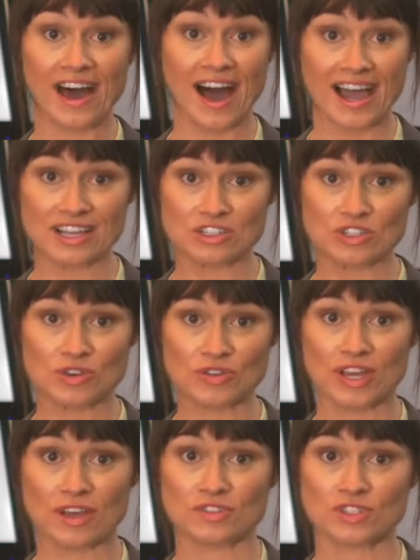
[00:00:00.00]
the highest
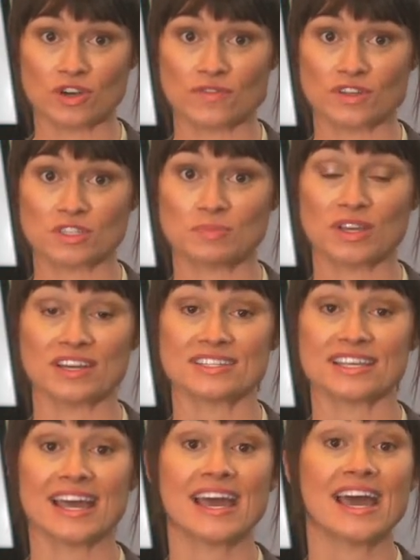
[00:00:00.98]
degree of service
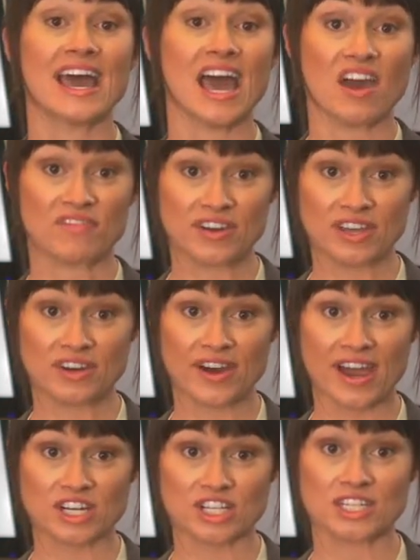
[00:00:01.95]
because every
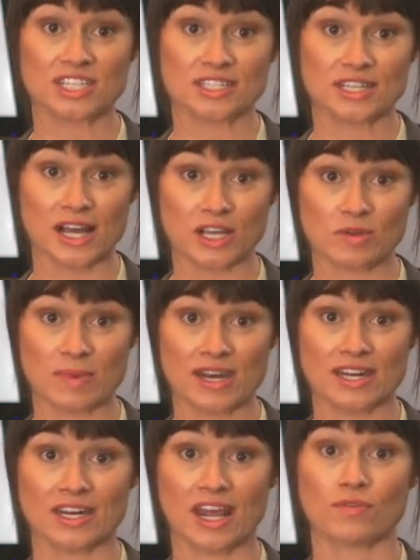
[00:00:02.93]
interaction is
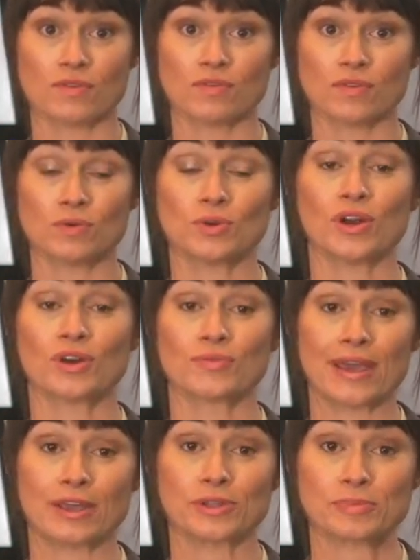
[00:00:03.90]
documented and reviewed on a
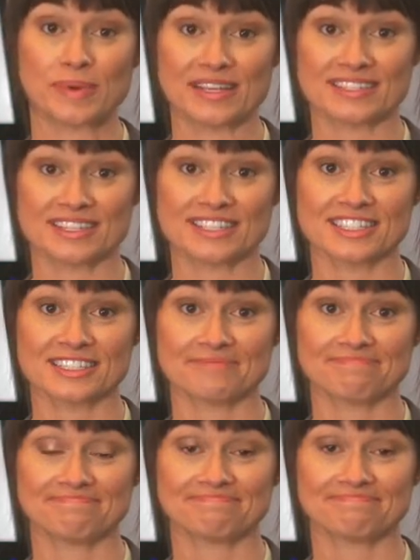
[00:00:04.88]
regular basis.
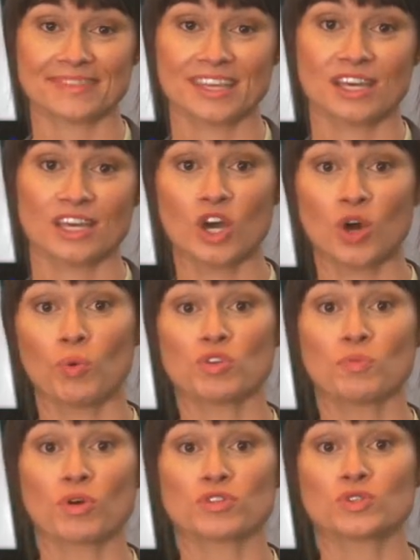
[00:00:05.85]

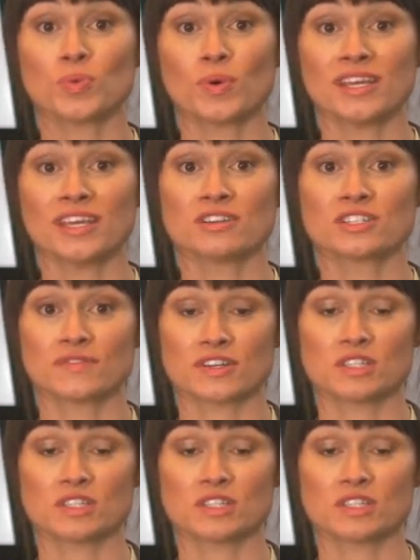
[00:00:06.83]
With more than twenty years of